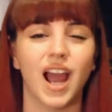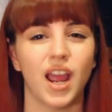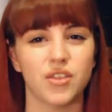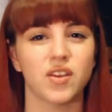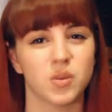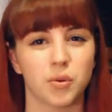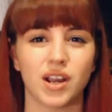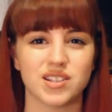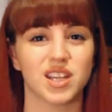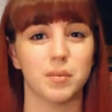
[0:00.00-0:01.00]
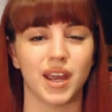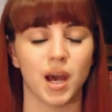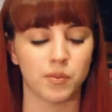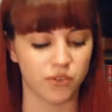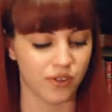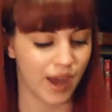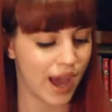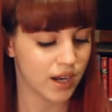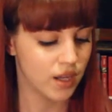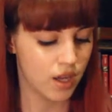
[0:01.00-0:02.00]
I think the price can make up for
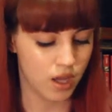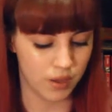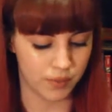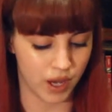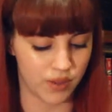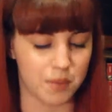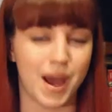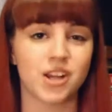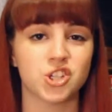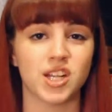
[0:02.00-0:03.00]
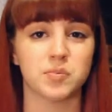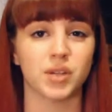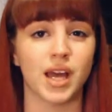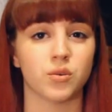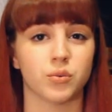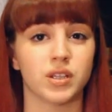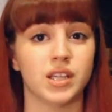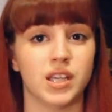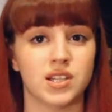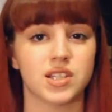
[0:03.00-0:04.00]
that. The matte shades blend
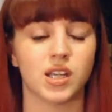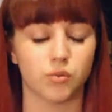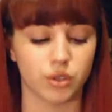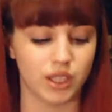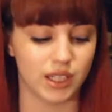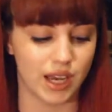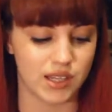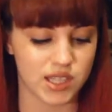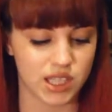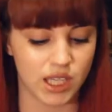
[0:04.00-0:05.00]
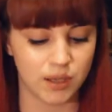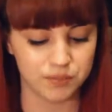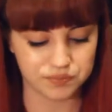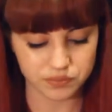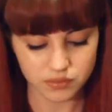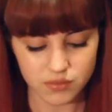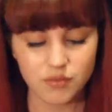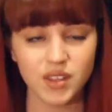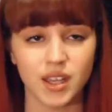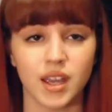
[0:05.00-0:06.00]
really easily and really nicely,
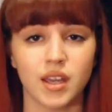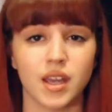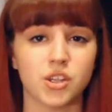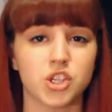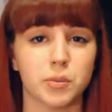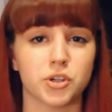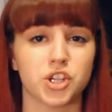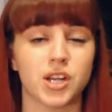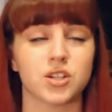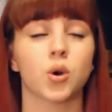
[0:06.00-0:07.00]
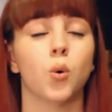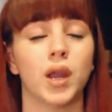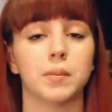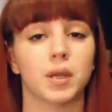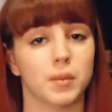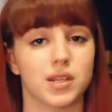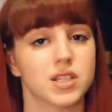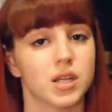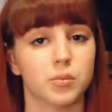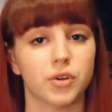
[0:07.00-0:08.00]
and the shimmer shades are quite
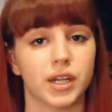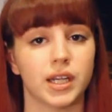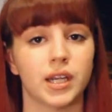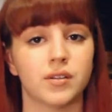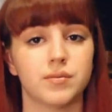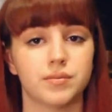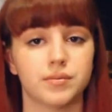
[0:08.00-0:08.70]
pigmented and pretty.